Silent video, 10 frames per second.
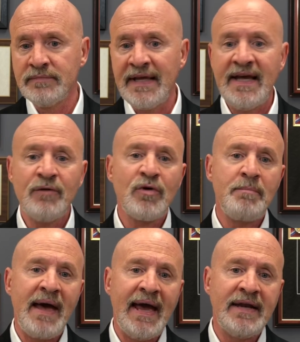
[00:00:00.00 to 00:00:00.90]
It
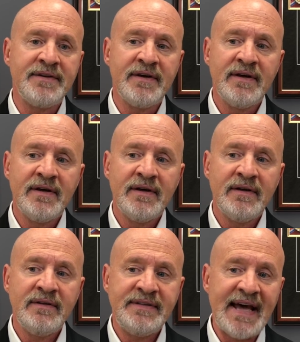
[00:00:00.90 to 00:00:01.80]
remained
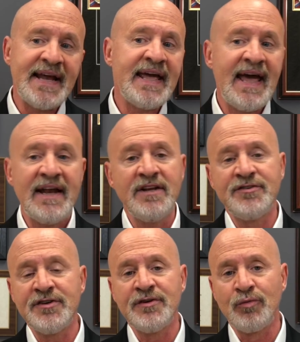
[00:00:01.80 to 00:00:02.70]
dedicated
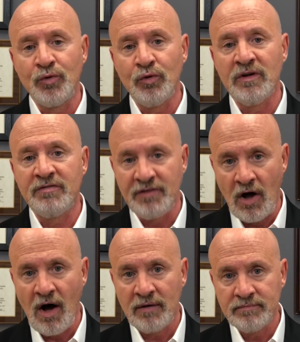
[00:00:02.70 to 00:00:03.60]
to the rule of
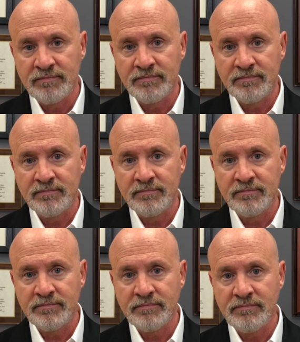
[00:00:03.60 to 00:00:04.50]
law.
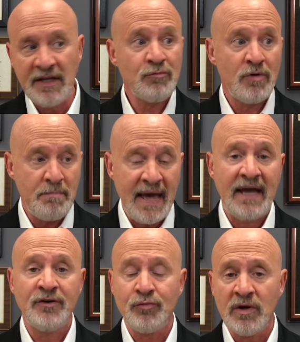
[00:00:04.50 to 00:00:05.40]
It
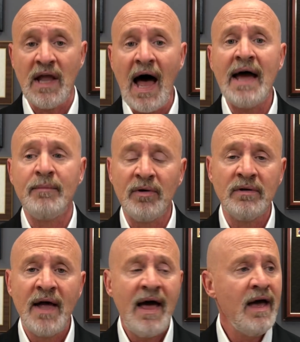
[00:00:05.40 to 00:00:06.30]
remained reliable.
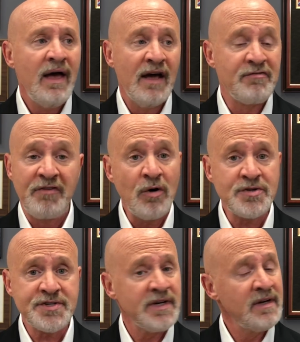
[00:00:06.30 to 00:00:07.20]
And
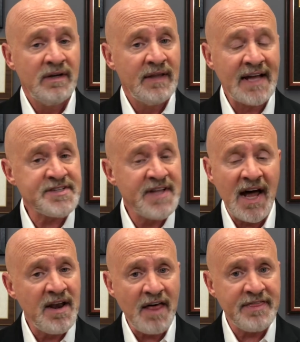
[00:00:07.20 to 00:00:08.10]
folks, that's
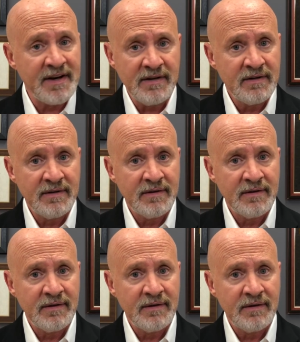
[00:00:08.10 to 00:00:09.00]
not nothing.
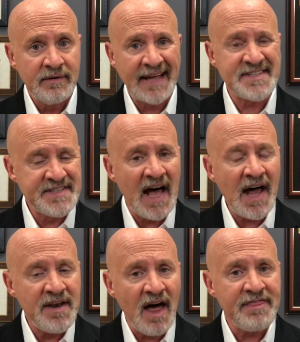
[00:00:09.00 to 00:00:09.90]
That's not
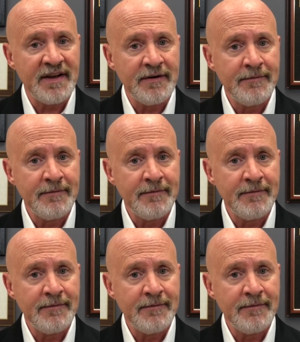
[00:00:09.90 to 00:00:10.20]
nothing.